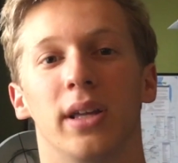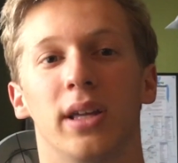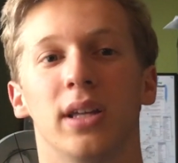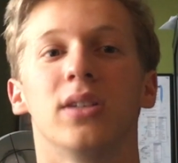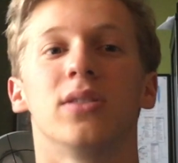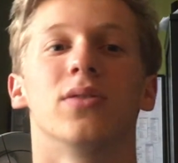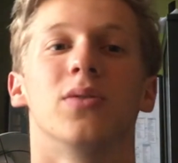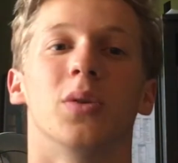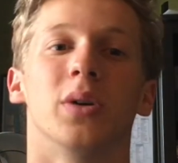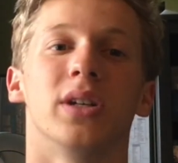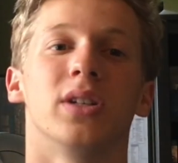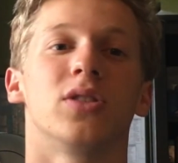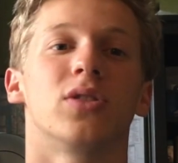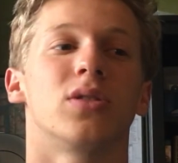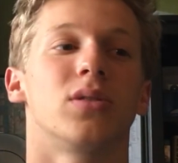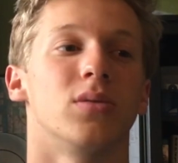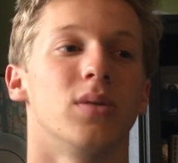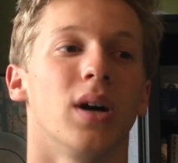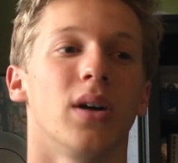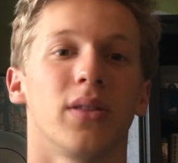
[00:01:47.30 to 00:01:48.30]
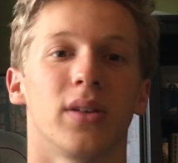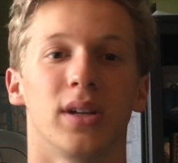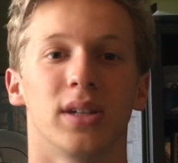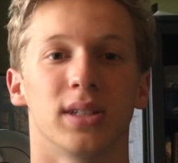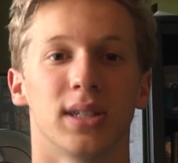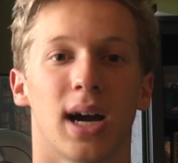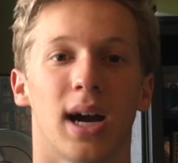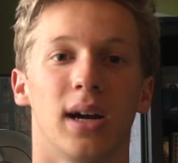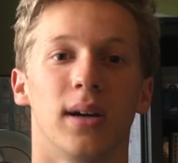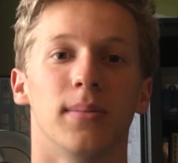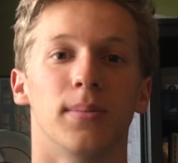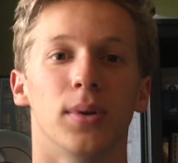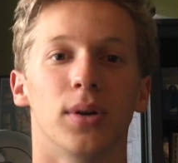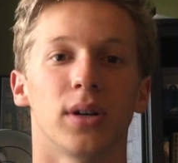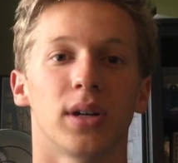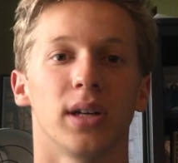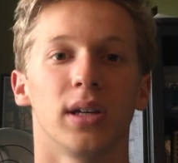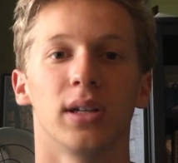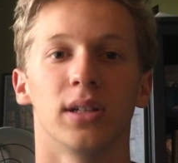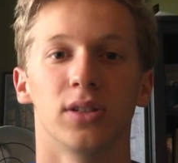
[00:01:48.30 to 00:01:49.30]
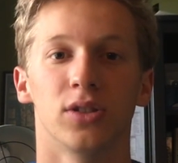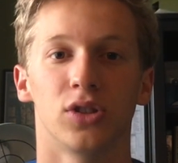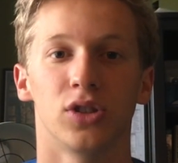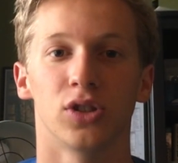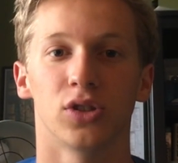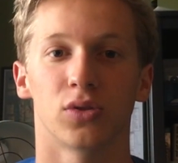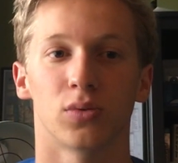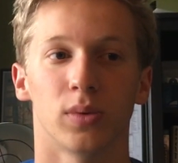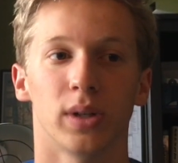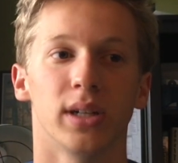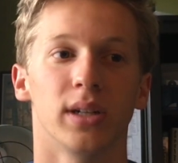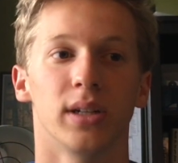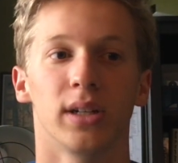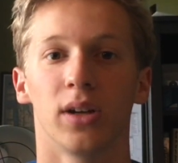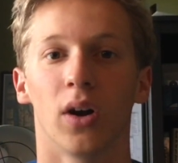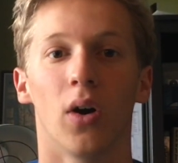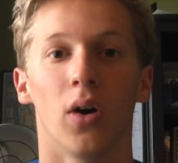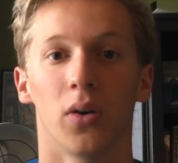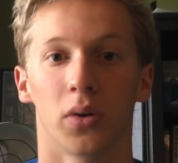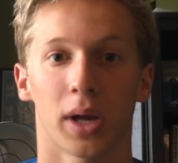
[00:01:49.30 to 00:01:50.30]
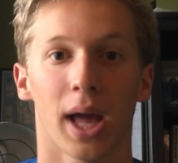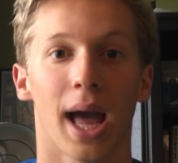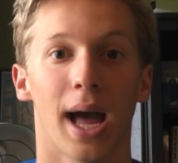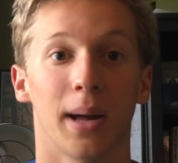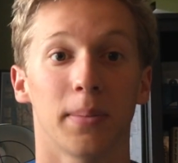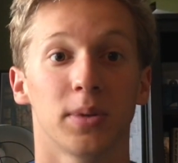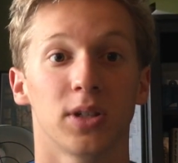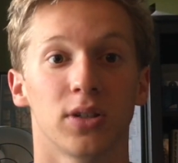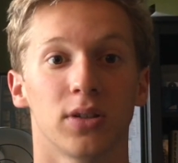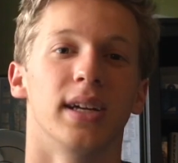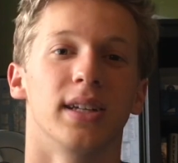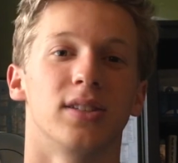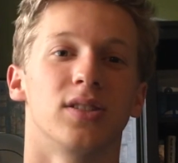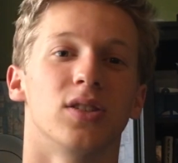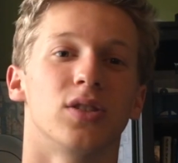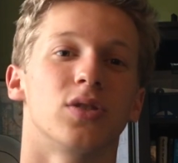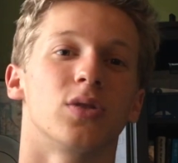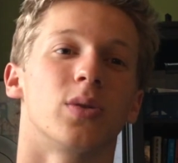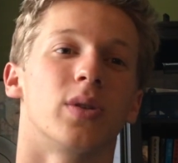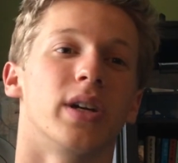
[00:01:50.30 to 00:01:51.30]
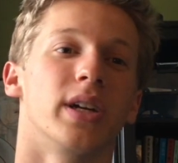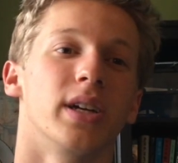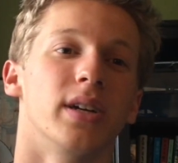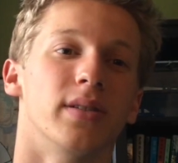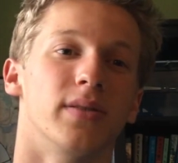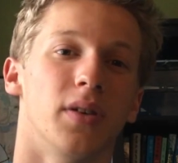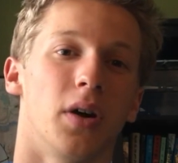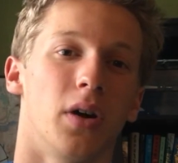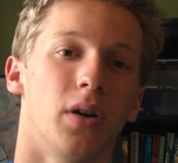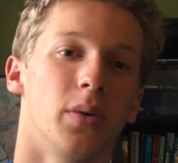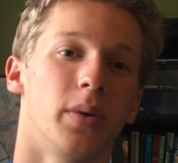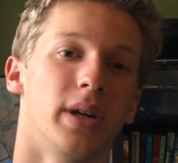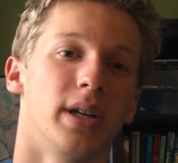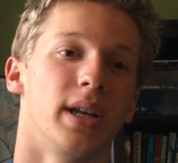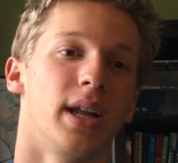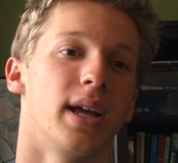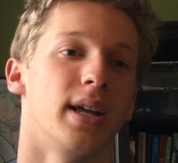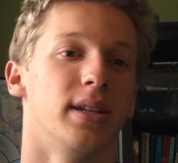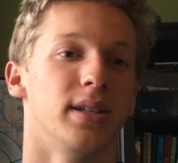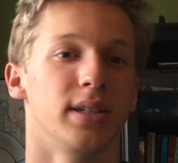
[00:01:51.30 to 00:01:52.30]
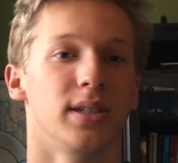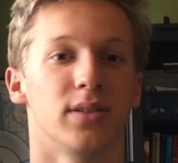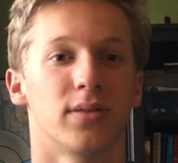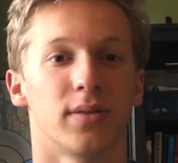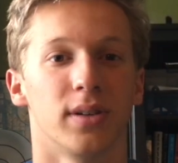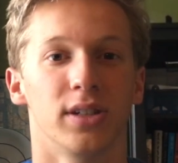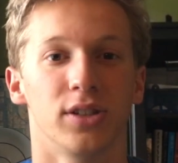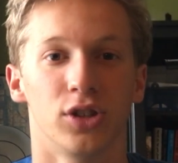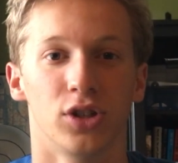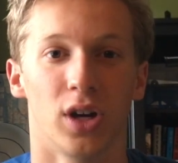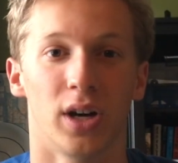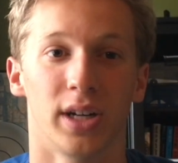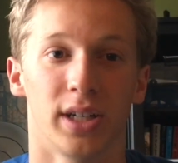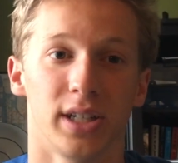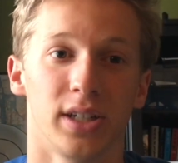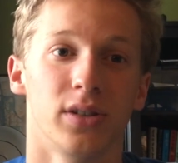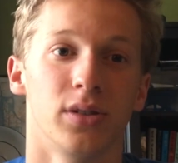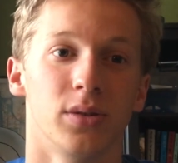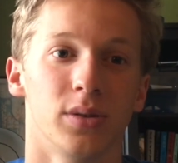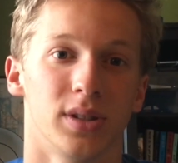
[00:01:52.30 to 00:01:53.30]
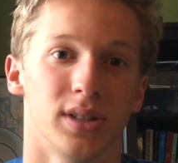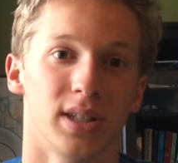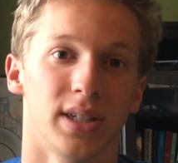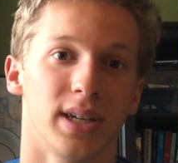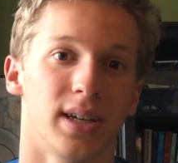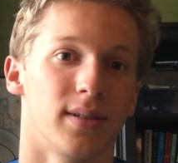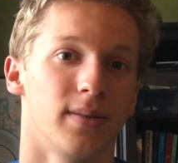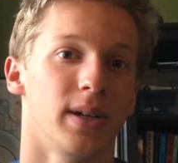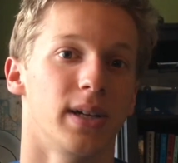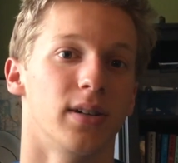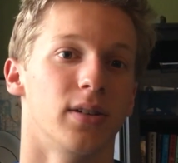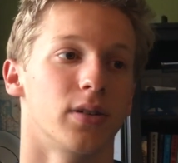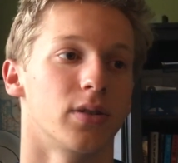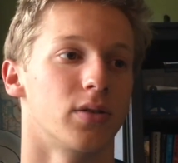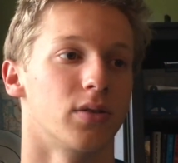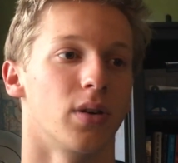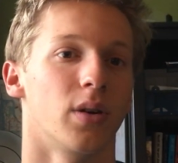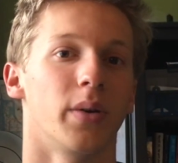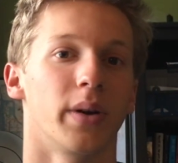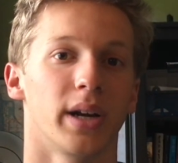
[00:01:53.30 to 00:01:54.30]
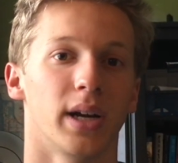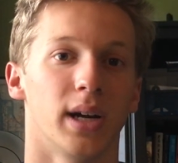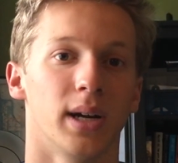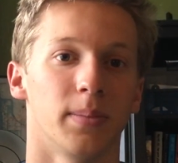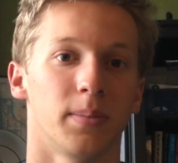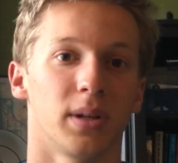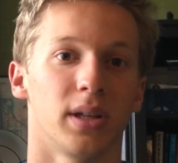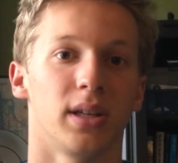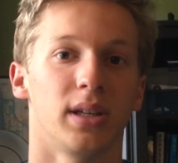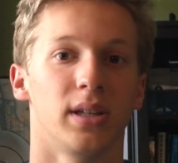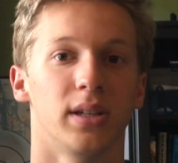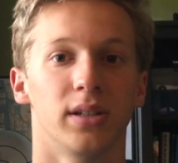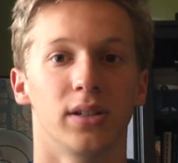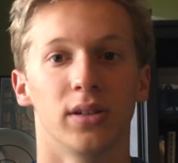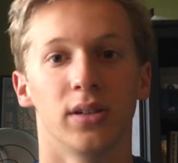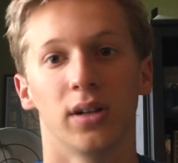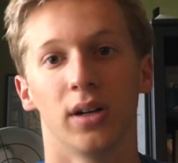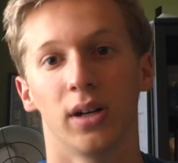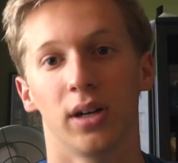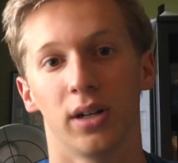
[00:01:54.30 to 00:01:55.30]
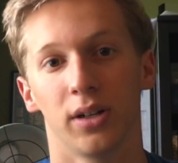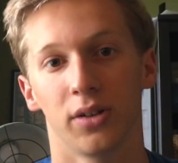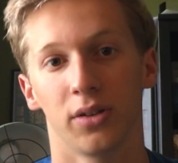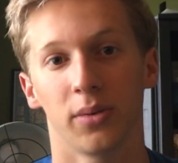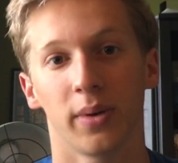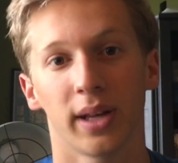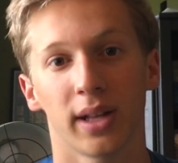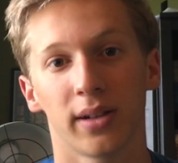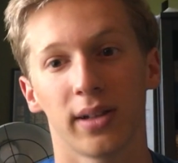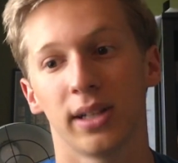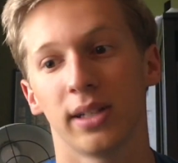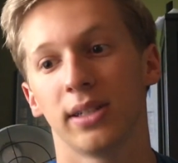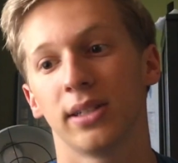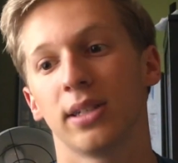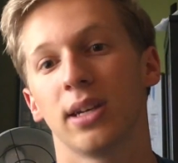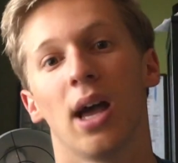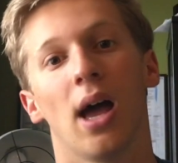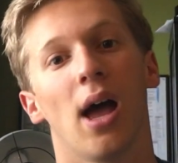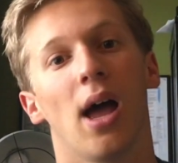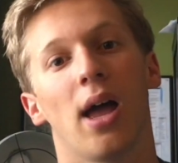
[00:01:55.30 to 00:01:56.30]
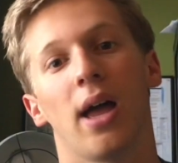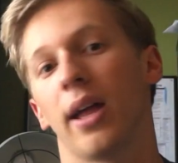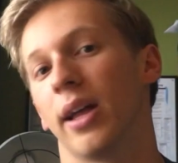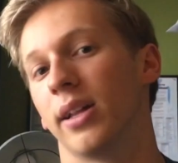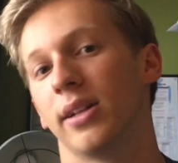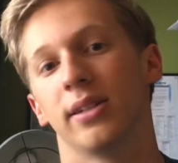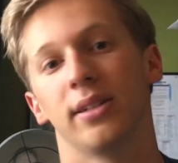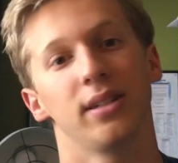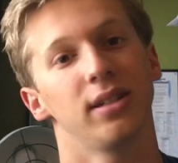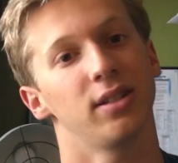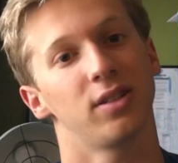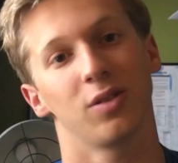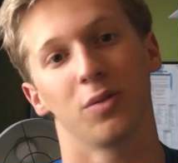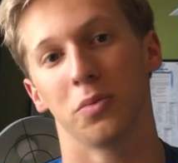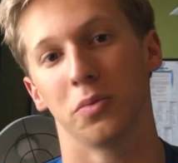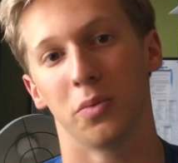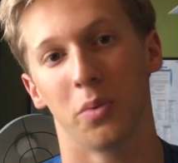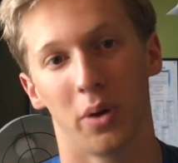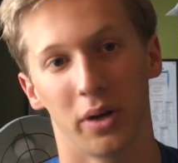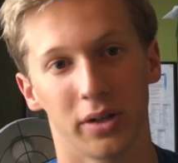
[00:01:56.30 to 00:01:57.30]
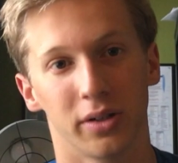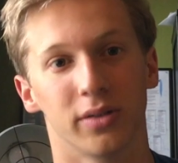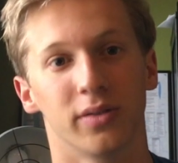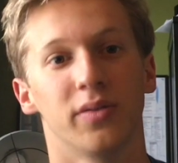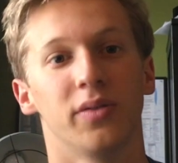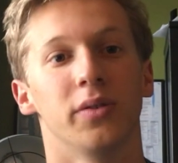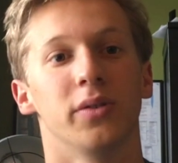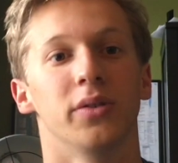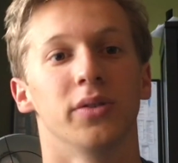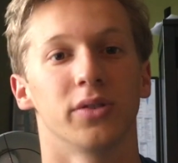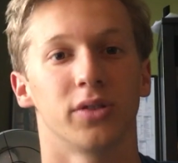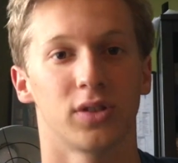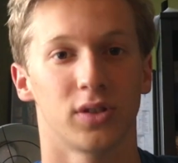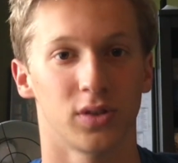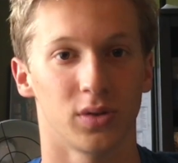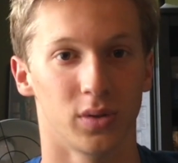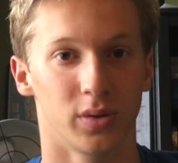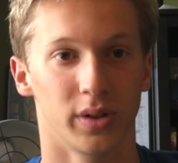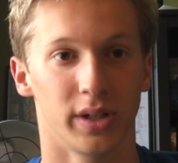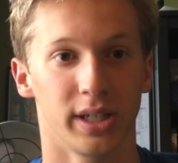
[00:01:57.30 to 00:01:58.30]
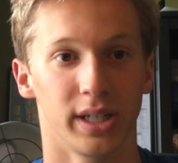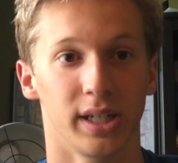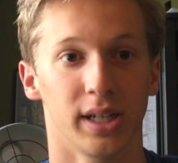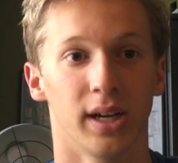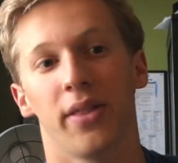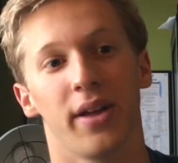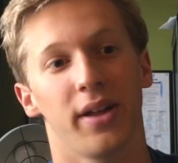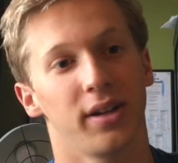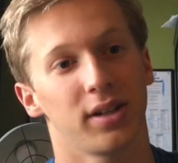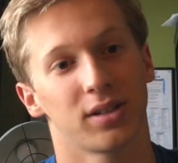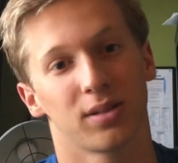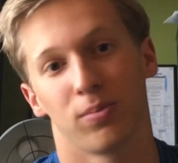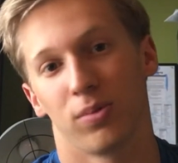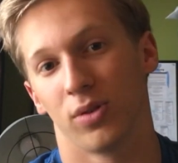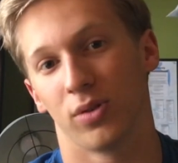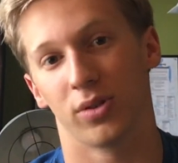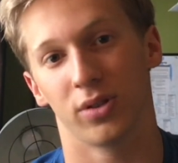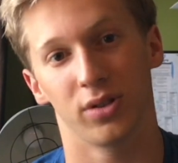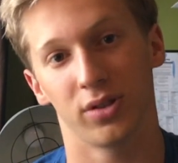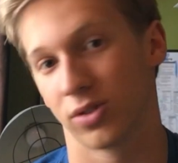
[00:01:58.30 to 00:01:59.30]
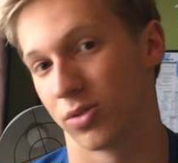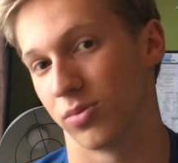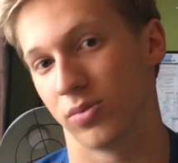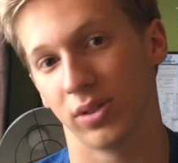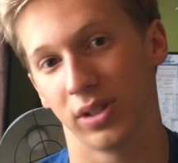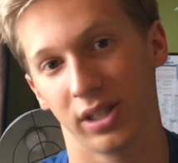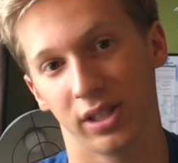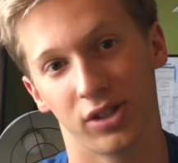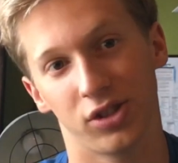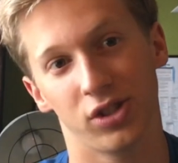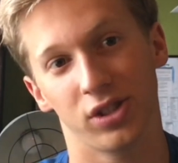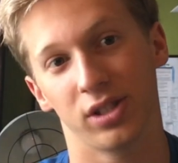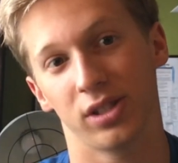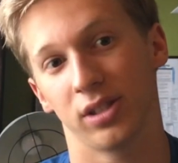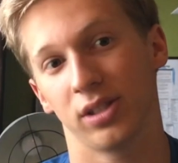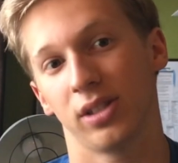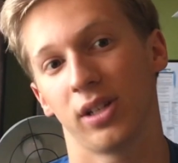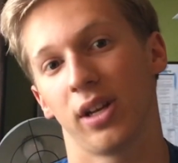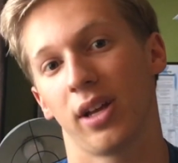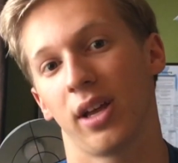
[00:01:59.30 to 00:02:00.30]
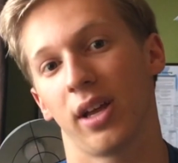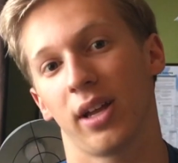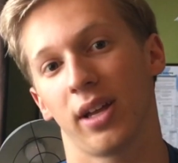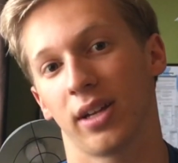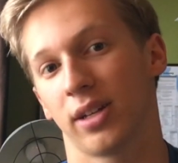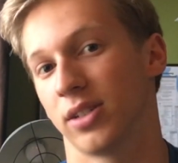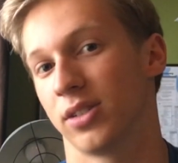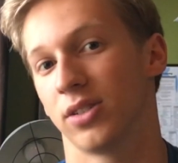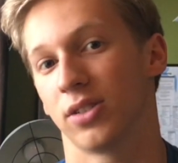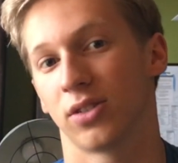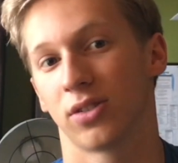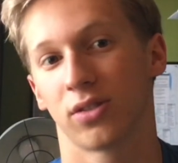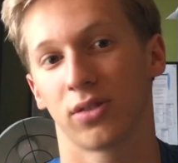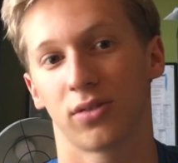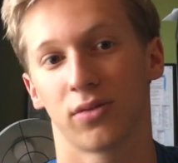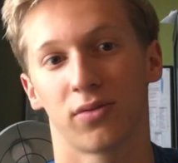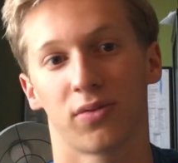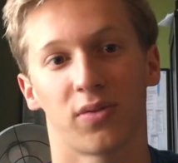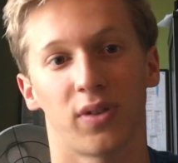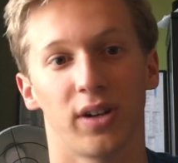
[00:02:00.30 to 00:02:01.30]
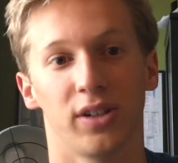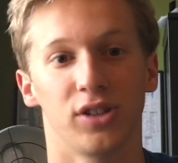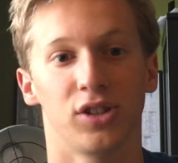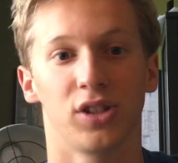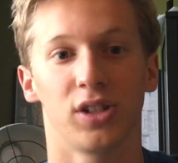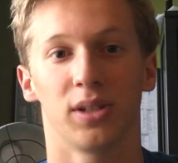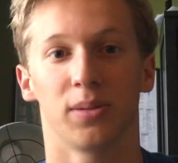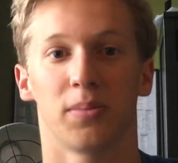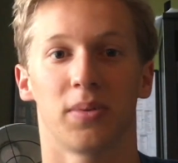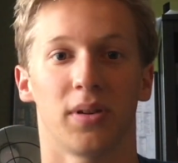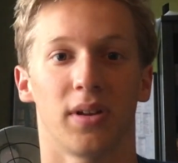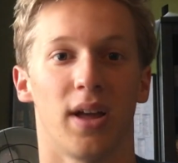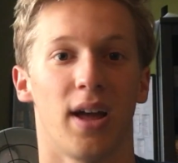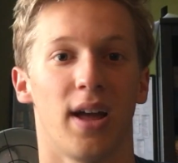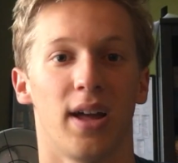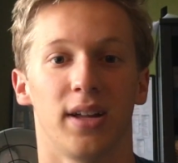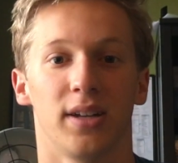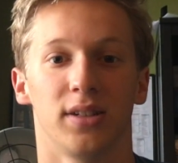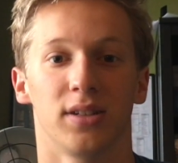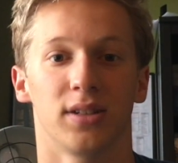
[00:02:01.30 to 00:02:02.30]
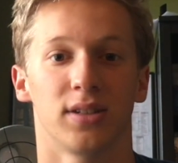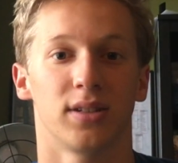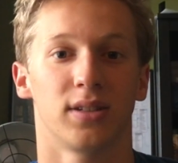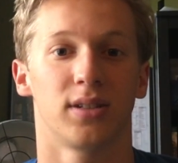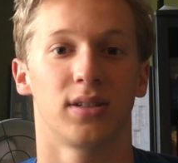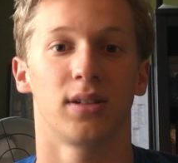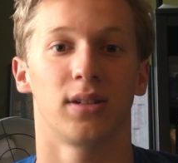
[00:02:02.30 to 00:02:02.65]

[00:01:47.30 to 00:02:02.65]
his voice throughout the entire book is just written in all caps. It's the story of Owen and his friend Johnny, who is the narrator, growing up in New England, and it's a wonderful story that explores religion and friendship, and